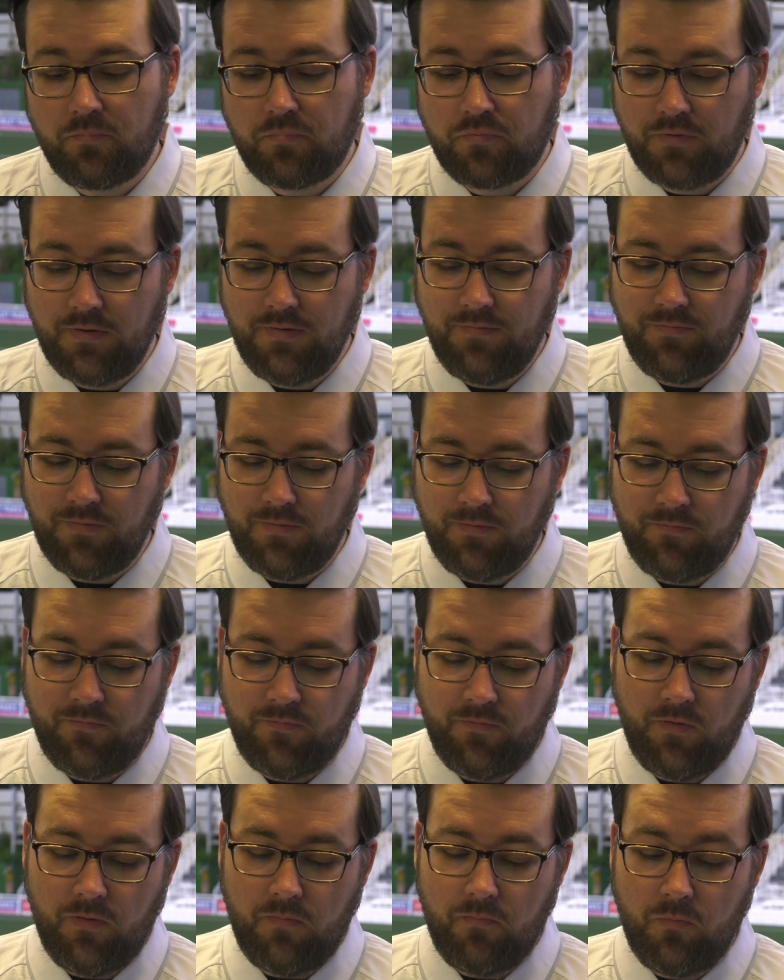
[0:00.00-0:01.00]
preview
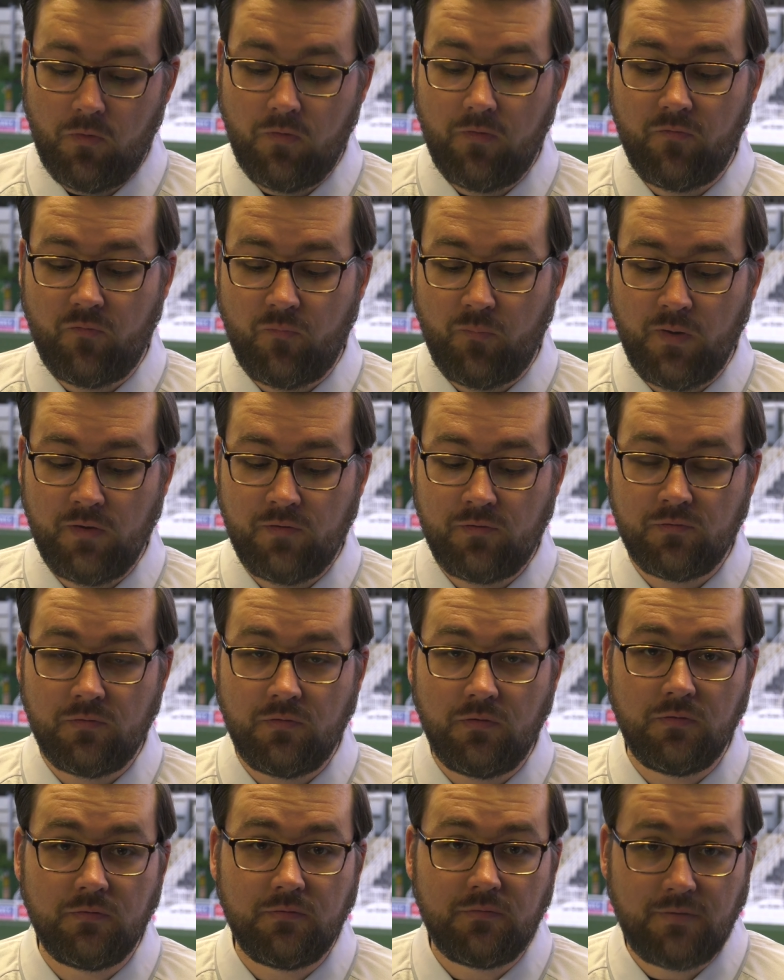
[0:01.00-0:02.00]
for more information
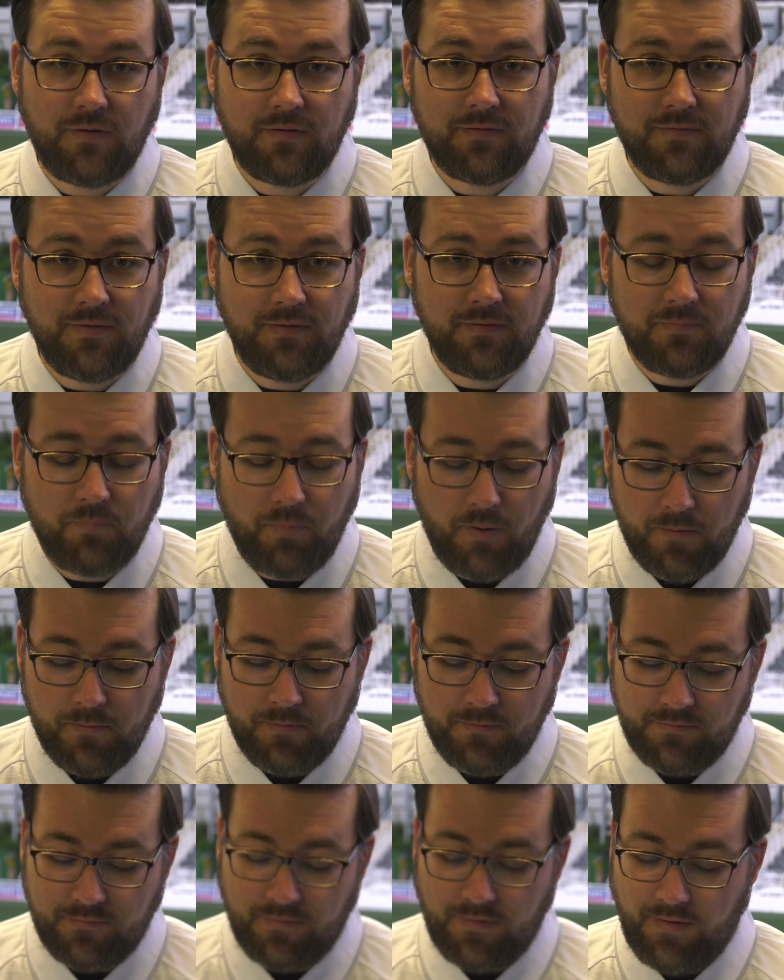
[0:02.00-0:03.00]
on Saturday's
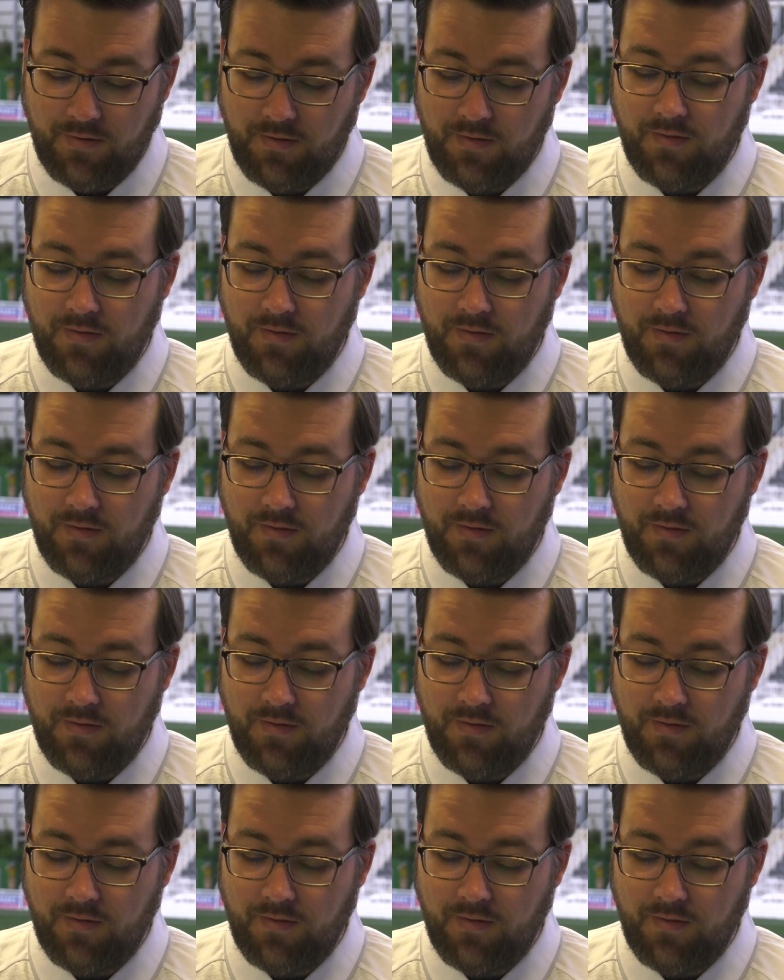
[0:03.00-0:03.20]
opponents.